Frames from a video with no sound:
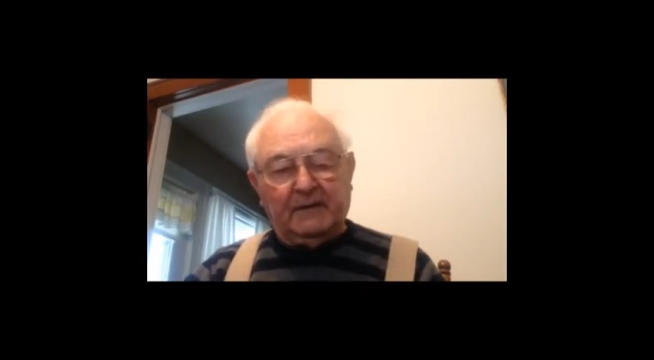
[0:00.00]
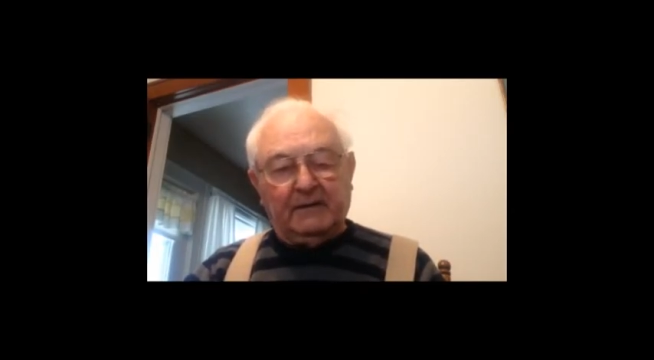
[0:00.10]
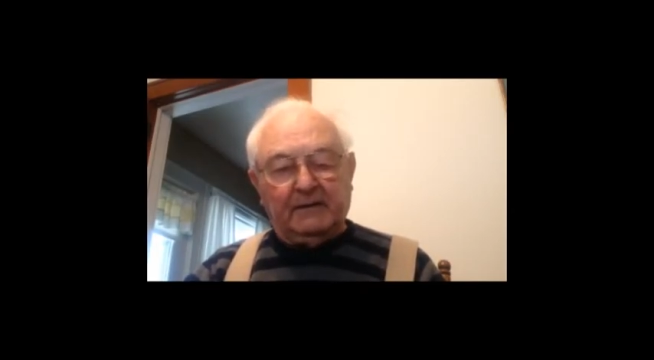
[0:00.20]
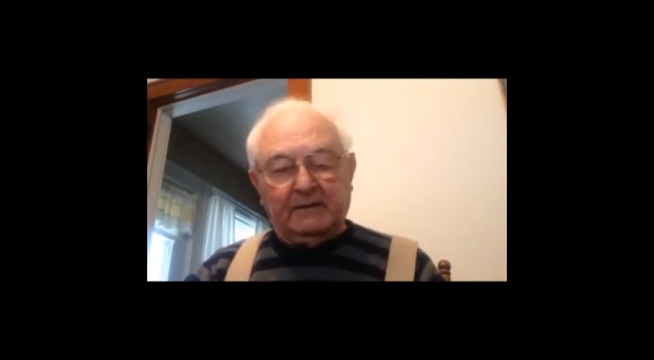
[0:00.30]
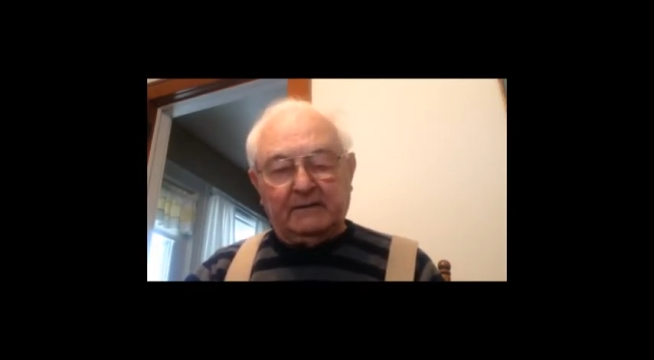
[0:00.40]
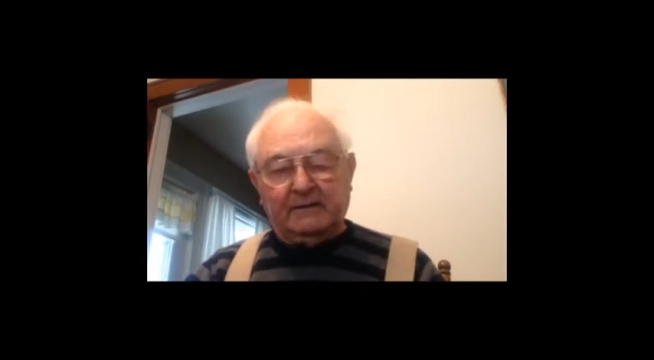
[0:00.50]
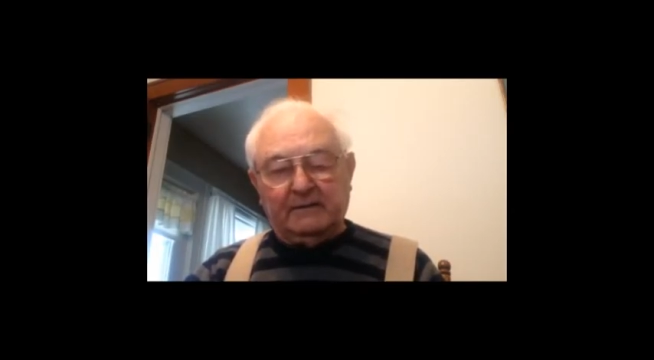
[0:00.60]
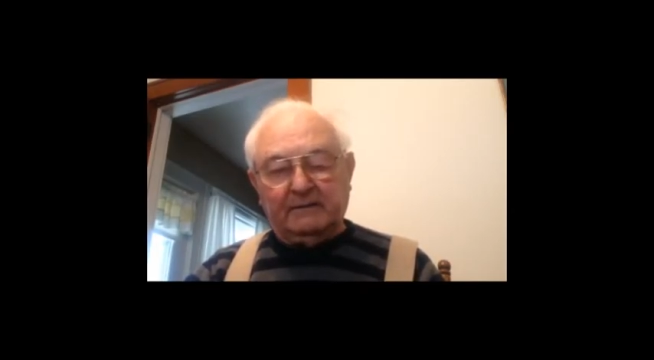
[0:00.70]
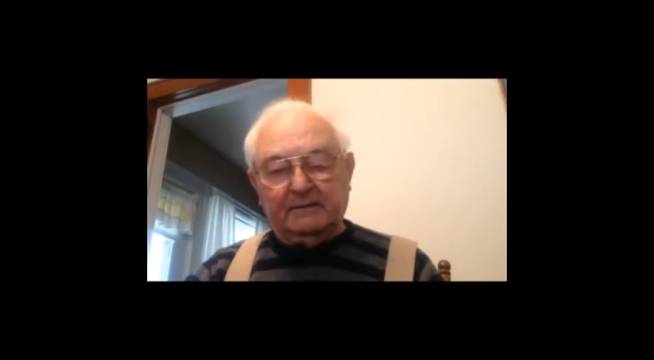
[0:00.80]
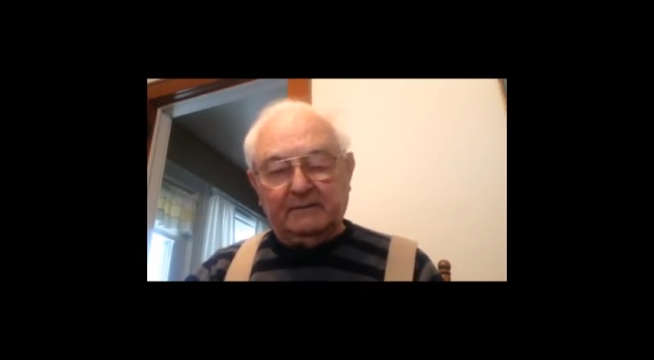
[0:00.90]
And
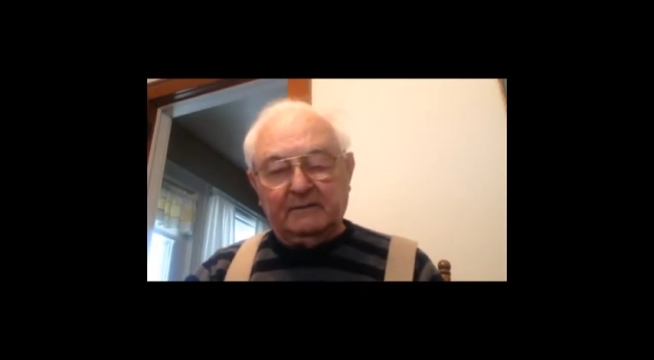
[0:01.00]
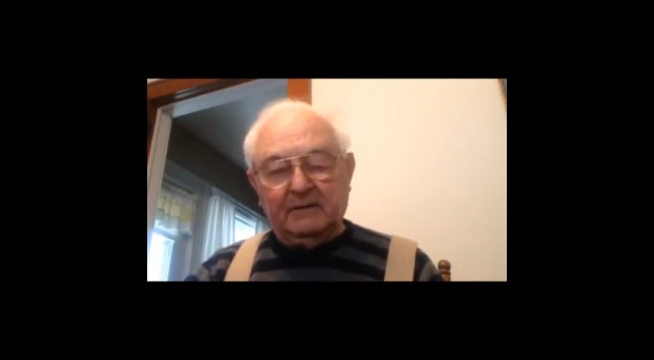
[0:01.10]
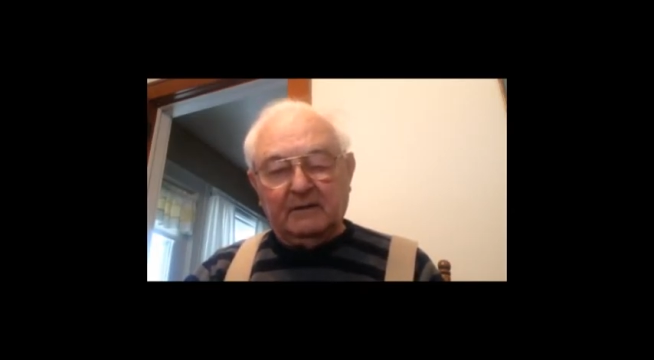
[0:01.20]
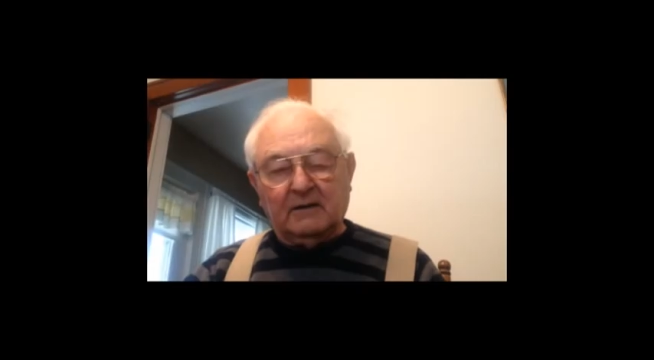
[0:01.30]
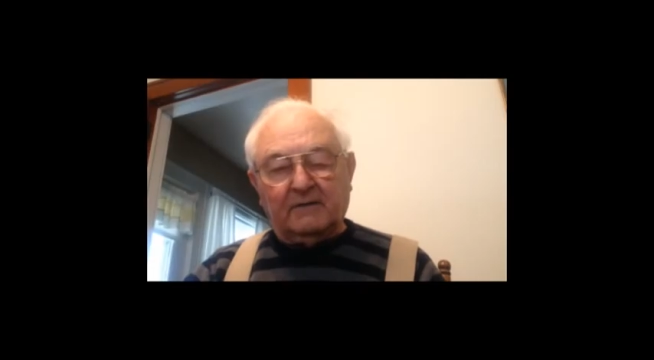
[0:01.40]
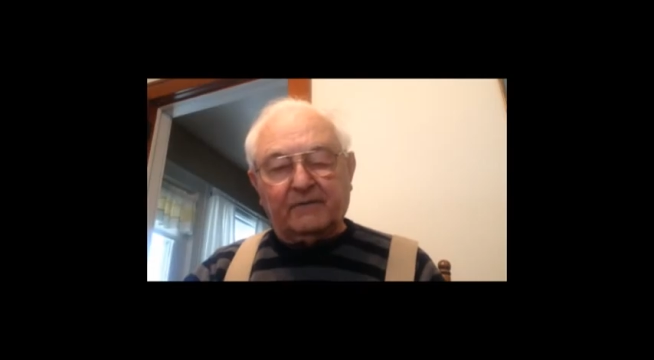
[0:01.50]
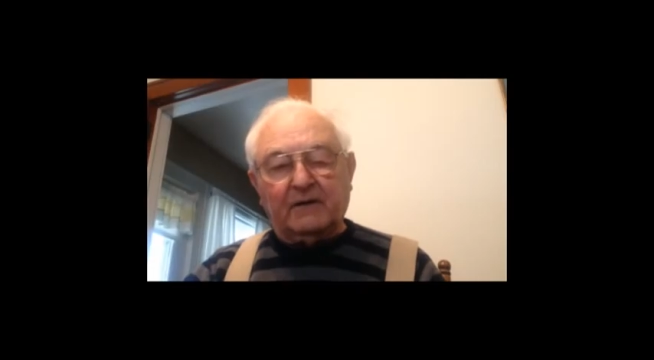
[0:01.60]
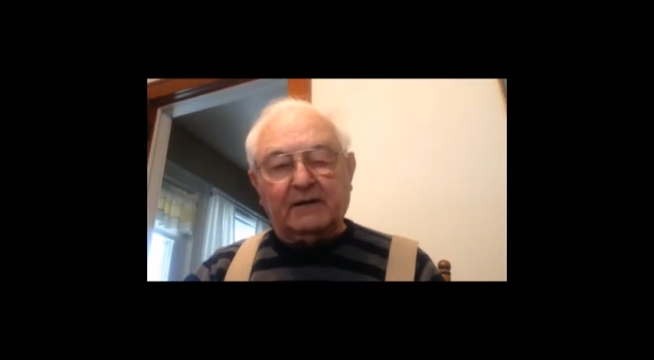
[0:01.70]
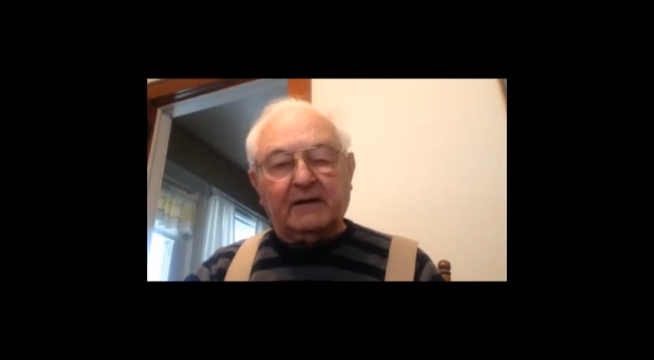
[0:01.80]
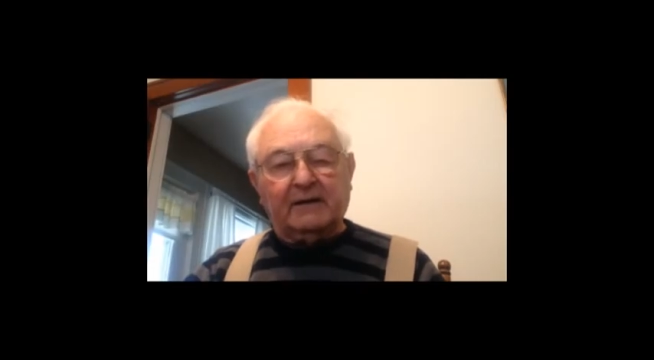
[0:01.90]
I
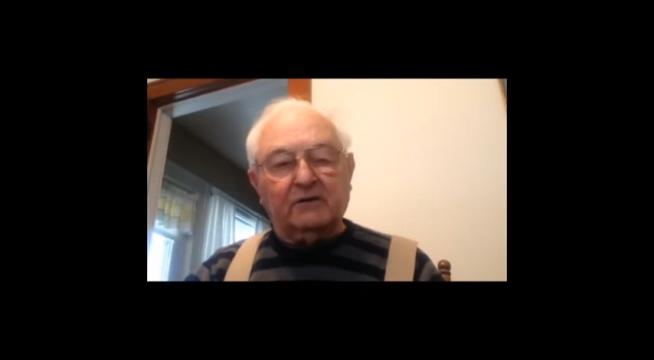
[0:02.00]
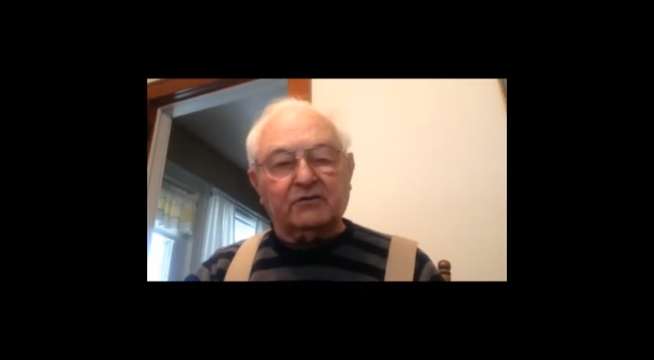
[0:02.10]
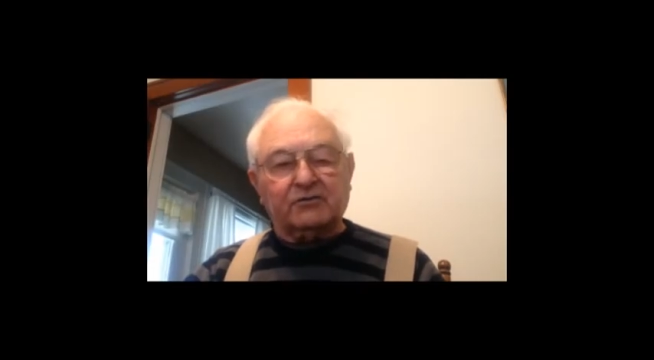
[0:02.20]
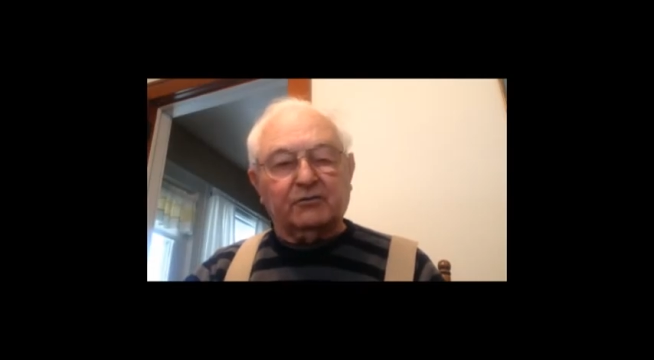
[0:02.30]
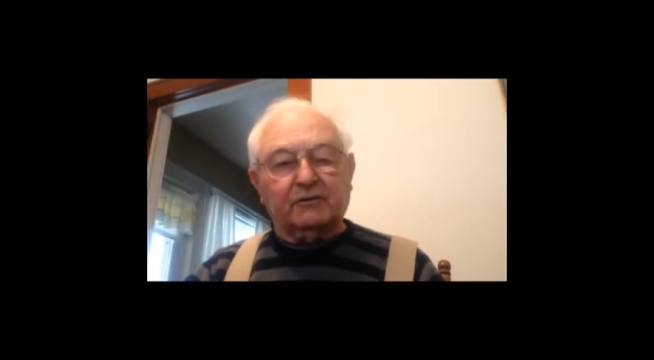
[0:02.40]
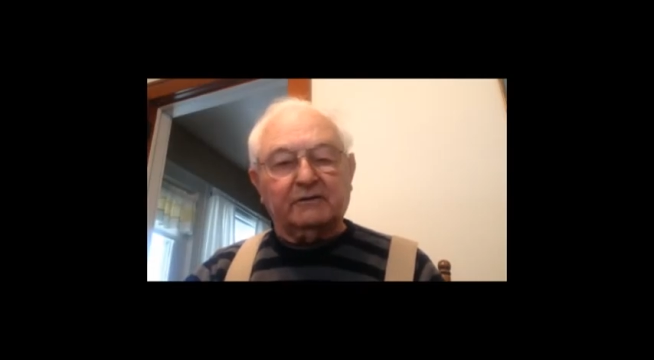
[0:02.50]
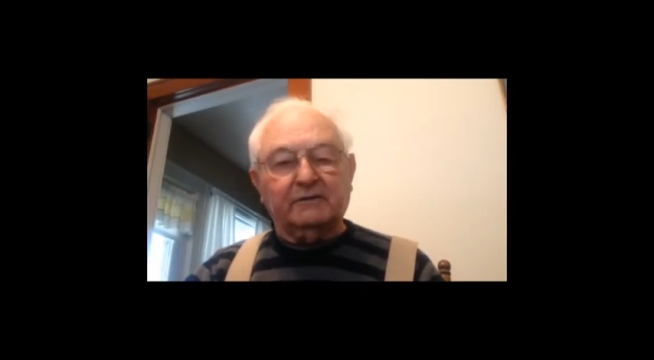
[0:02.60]
finally got used to it.